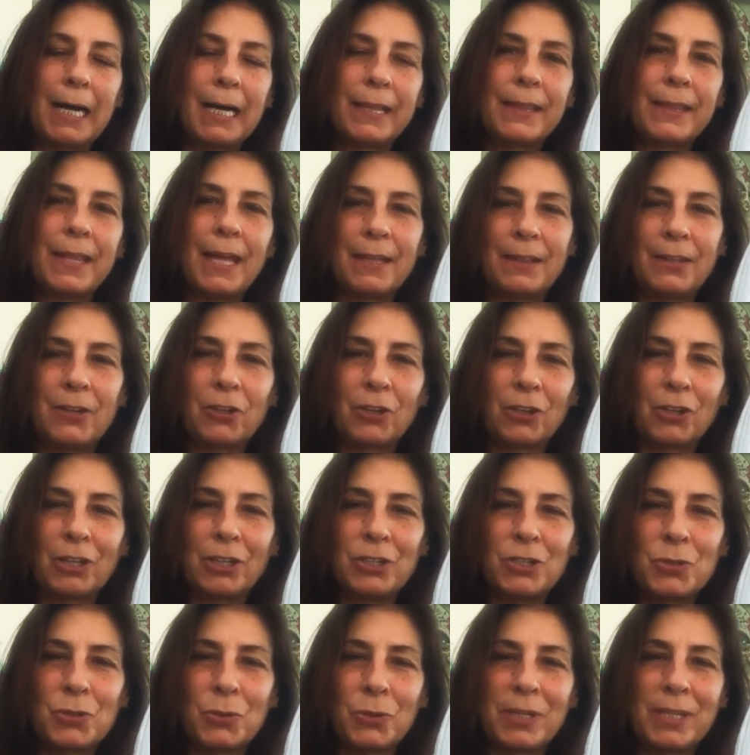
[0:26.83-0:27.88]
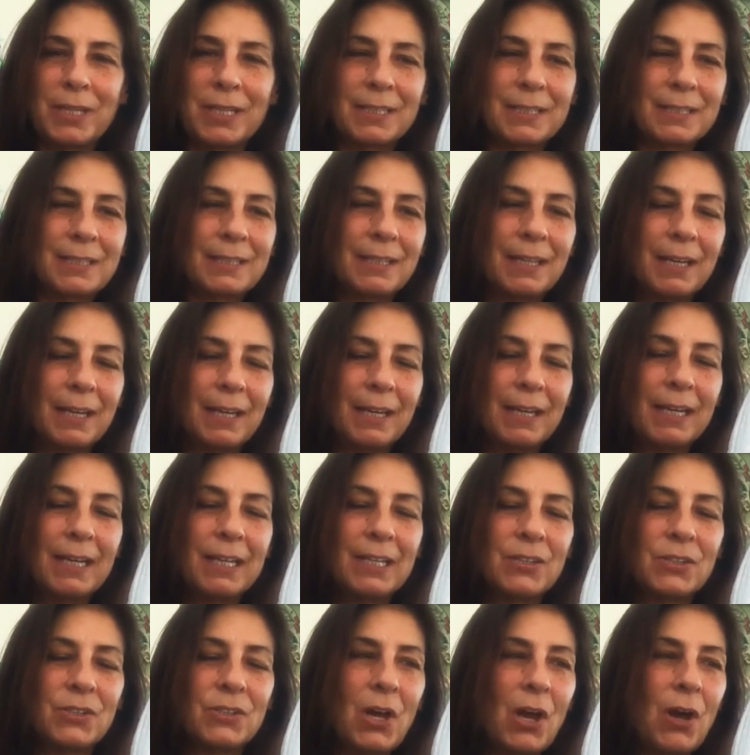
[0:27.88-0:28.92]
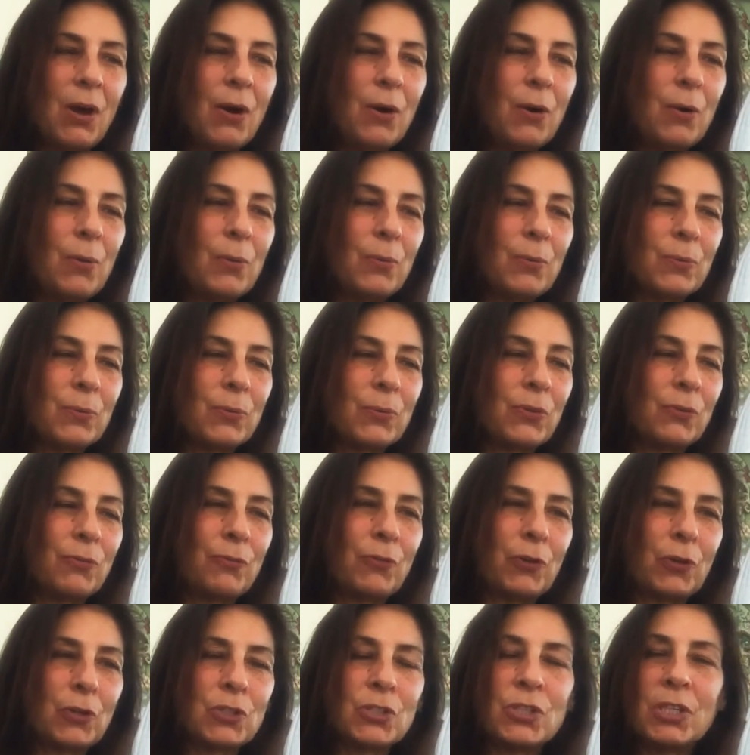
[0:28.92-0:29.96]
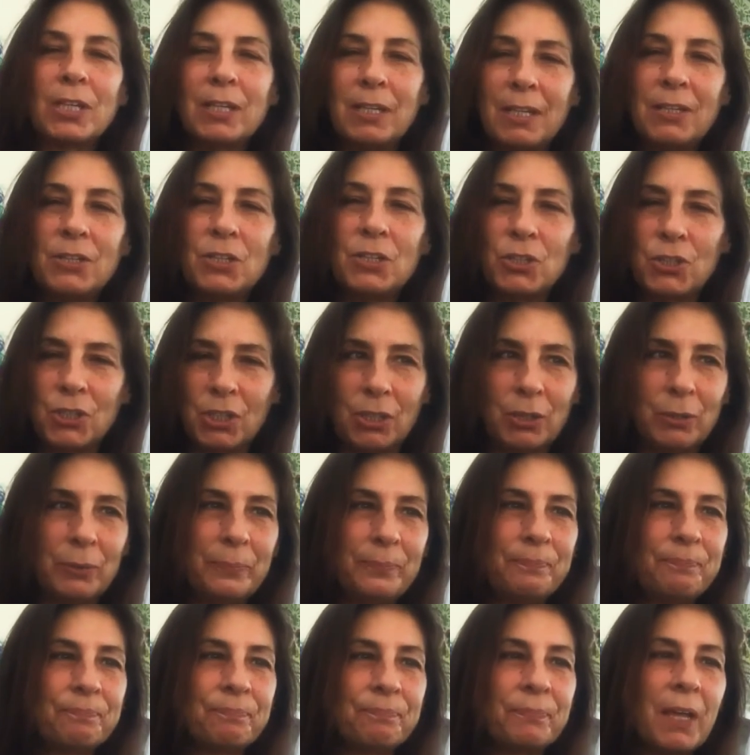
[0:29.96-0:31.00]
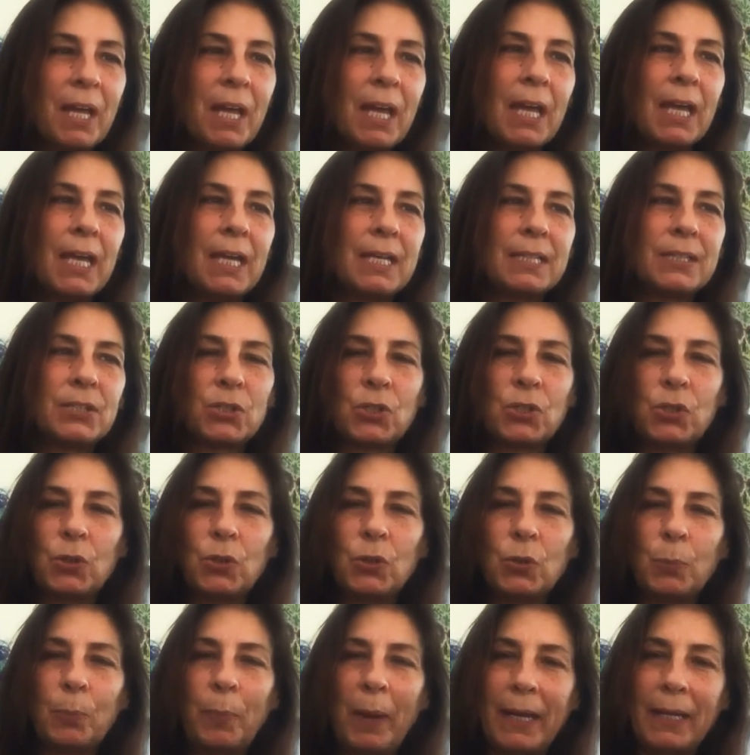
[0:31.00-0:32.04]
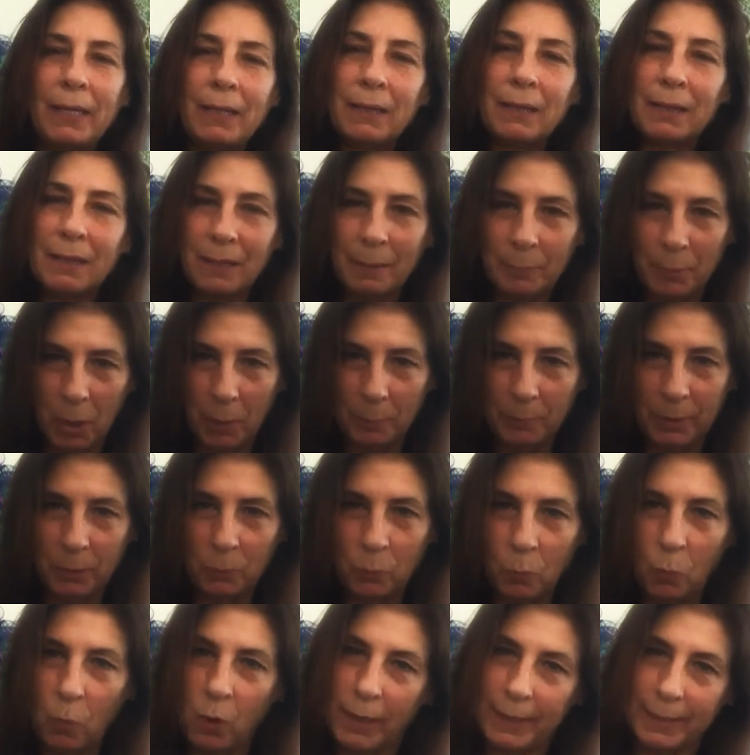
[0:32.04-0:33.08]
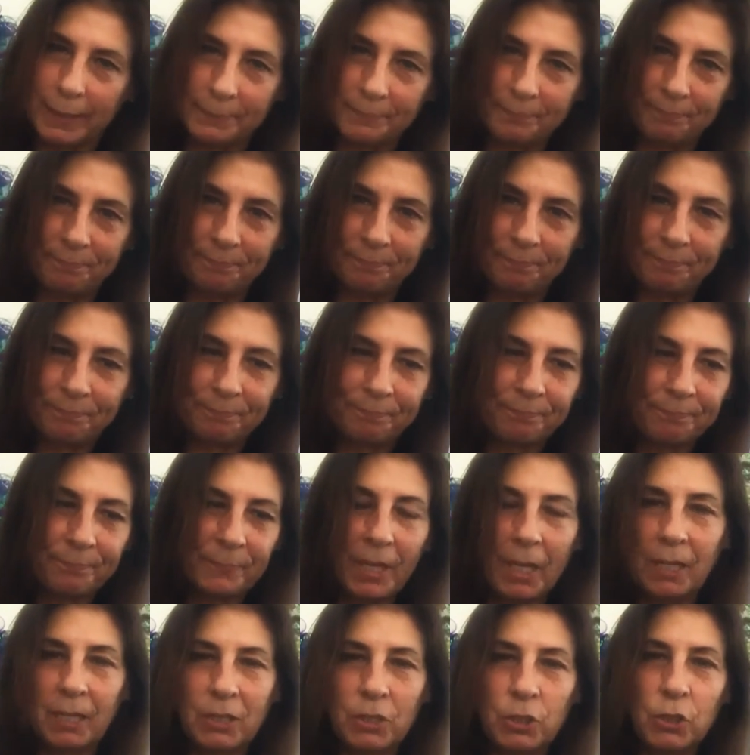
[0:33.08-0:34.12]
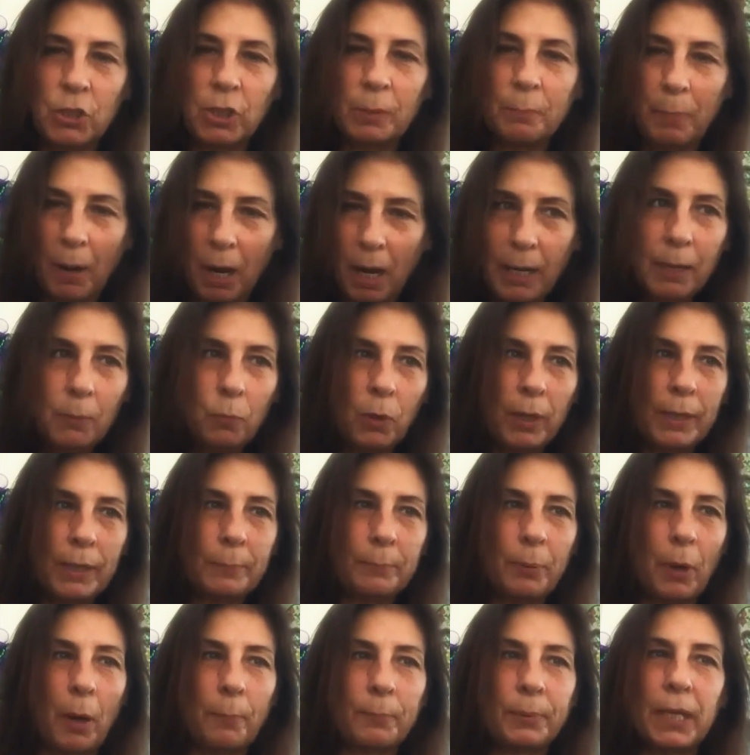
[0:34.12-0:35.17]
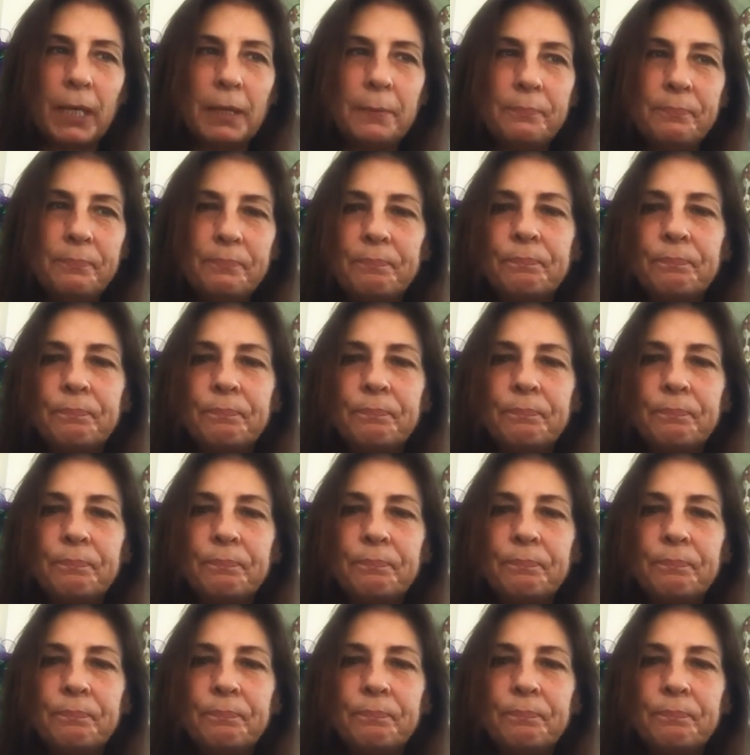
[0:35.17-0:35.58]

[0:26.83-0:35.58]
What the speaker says: then they're going to enjoy this. So the first thing you need to do is to paint the pumpkin white. You can buy a white pumpkin,